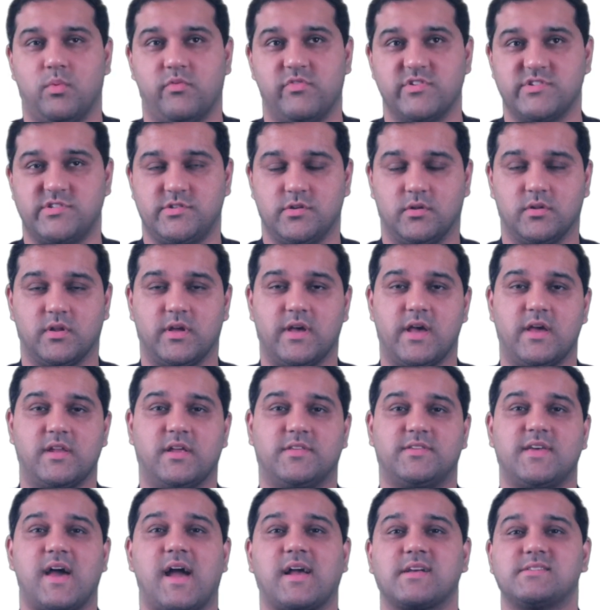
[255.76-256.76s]
will result in
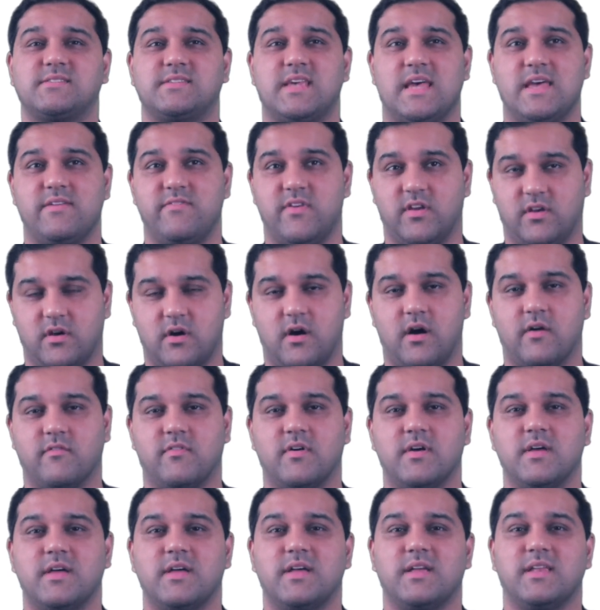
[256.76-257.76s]
a tax saving
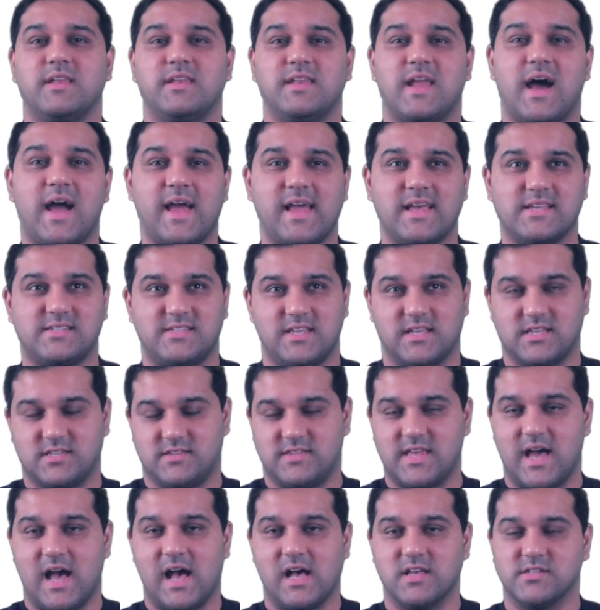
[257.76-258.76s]
of
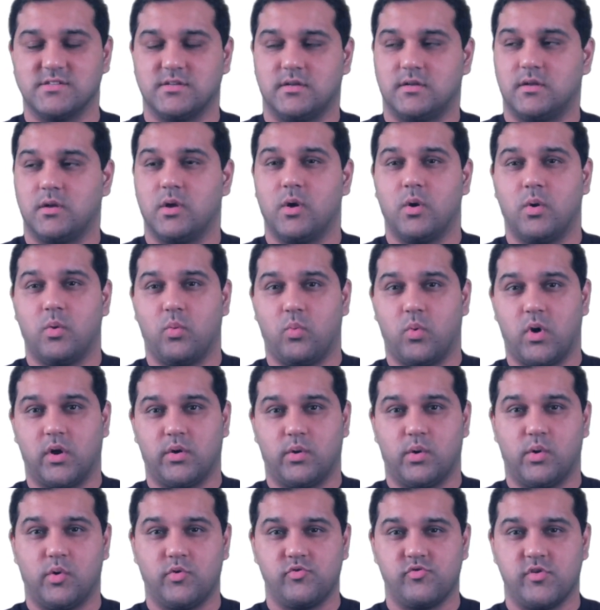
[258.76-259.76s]

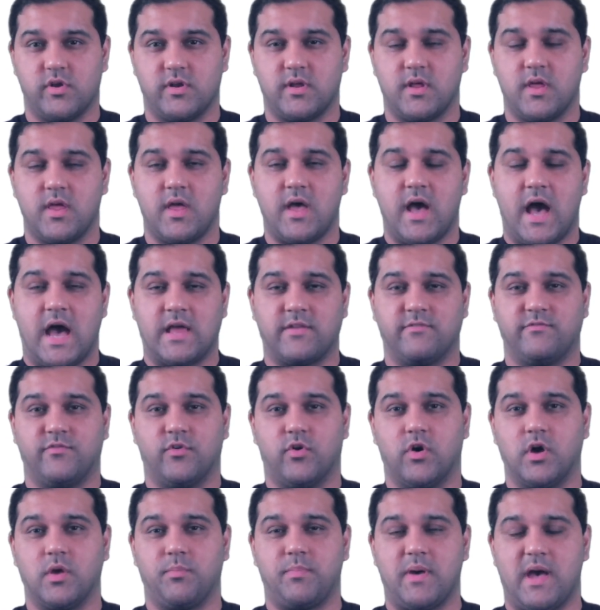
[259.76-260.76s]

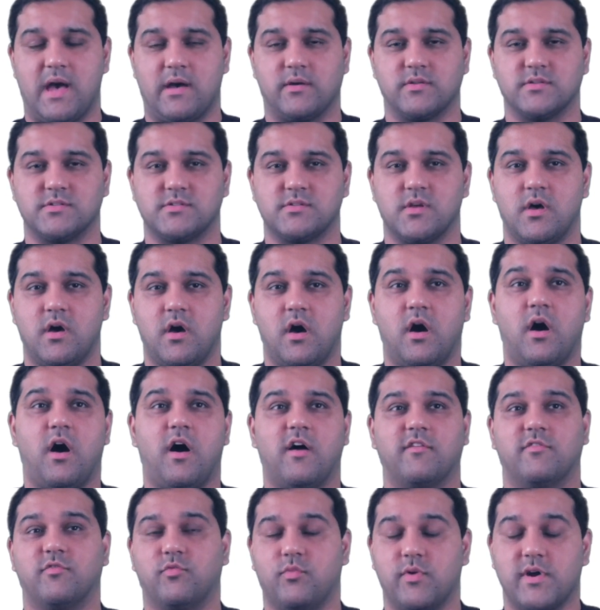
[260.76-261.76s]
£96,140,
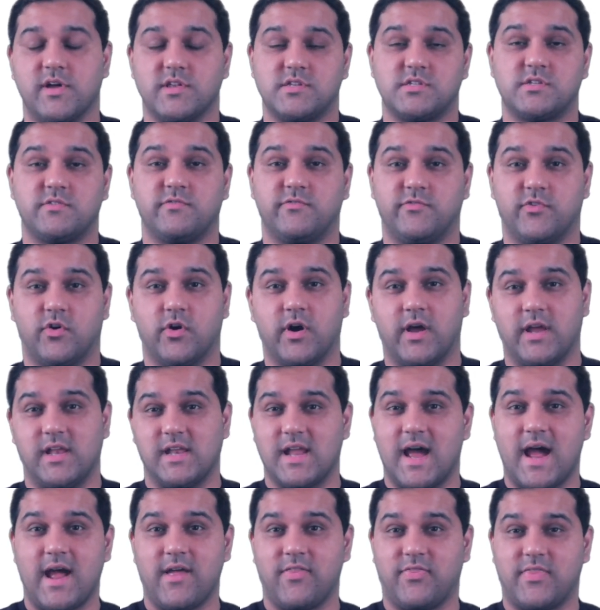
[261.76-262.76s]
of which
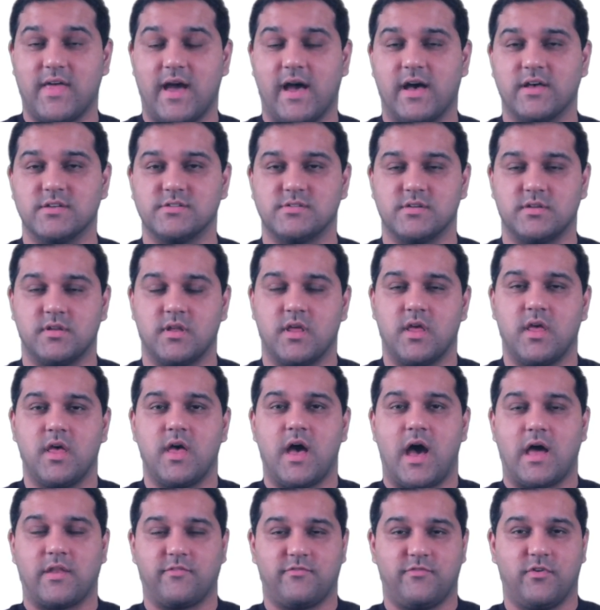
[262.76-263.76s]

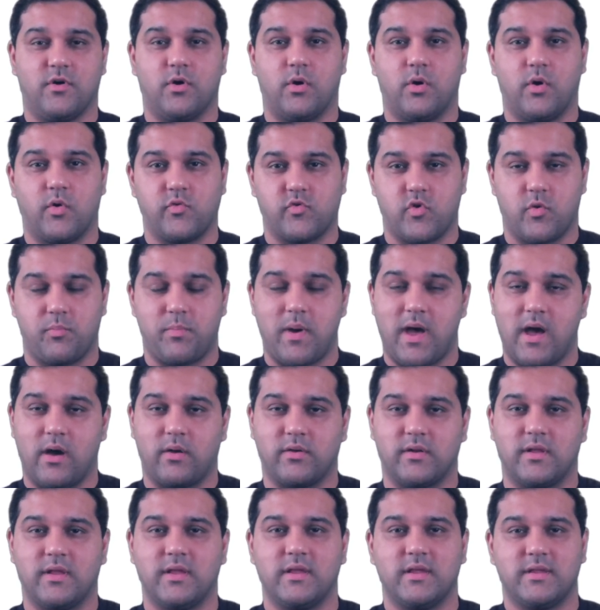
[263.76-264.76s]

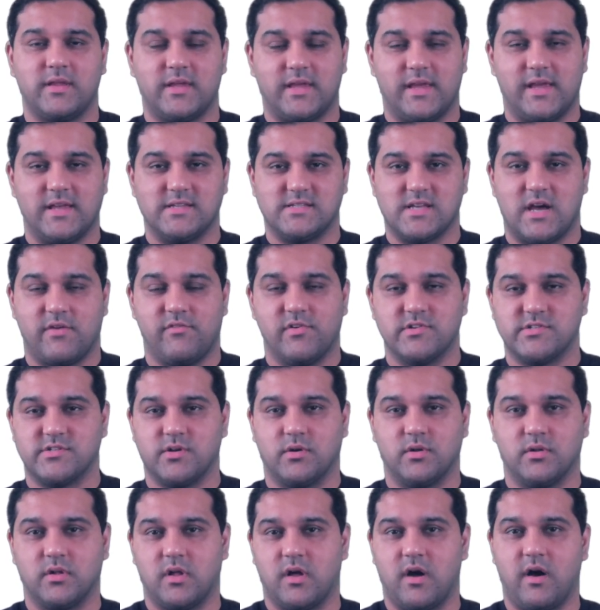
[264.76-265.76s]
£49,400 is a
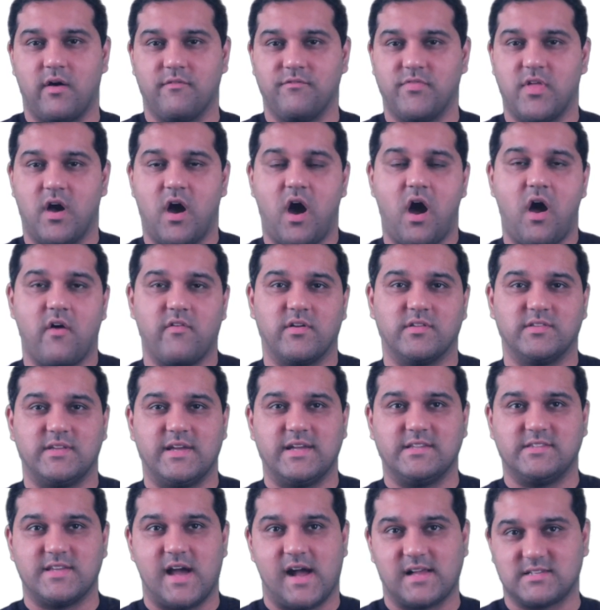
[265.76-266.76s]
result of the
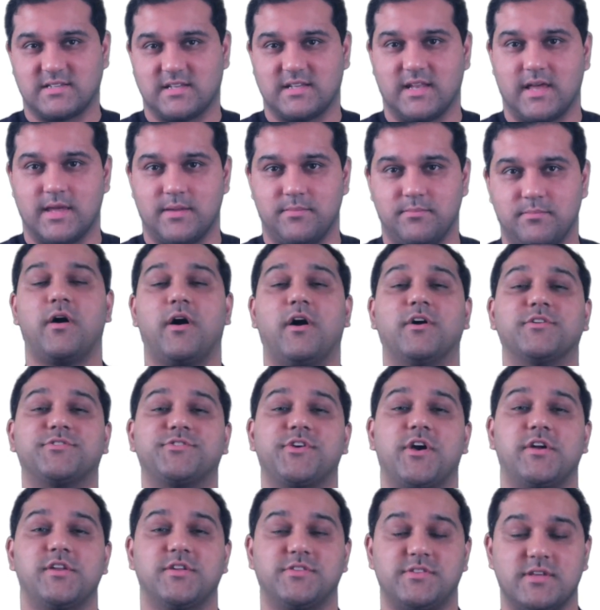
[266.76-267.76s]
R&D tax claim.
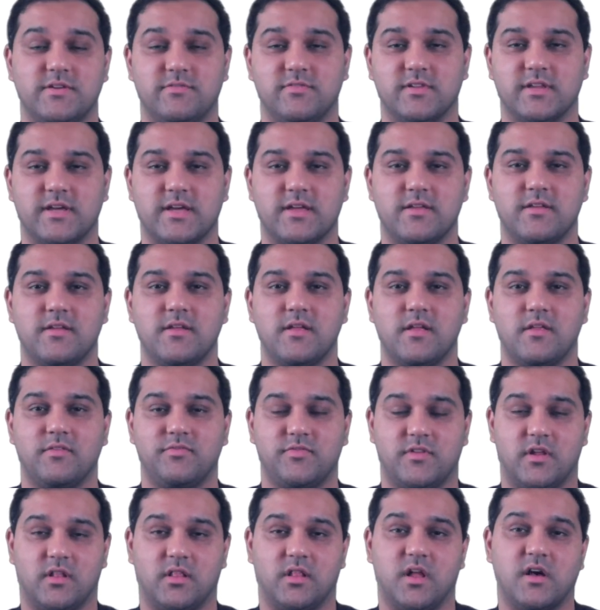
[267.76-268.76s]
Alternatively,
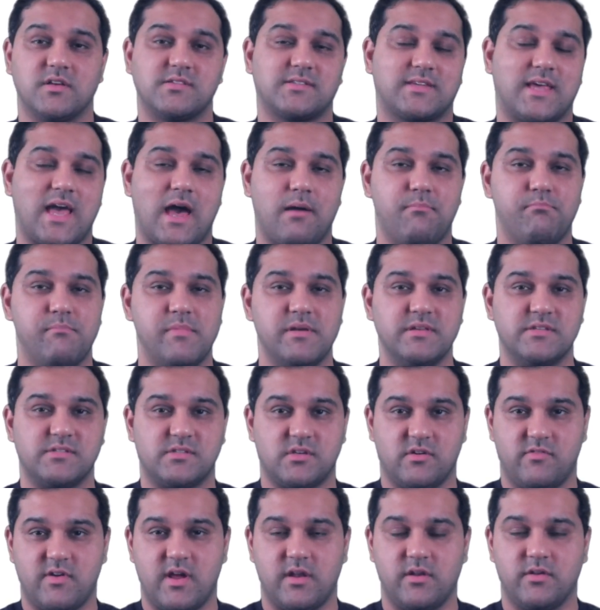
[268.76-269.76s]
the loss can be
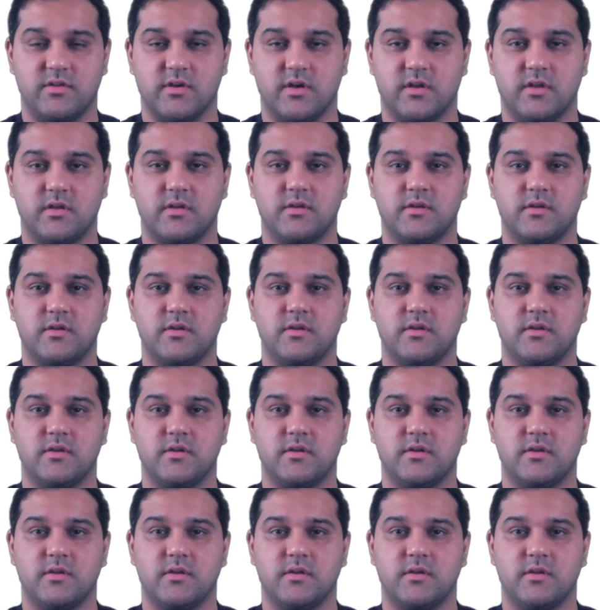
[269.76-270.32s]
surrendered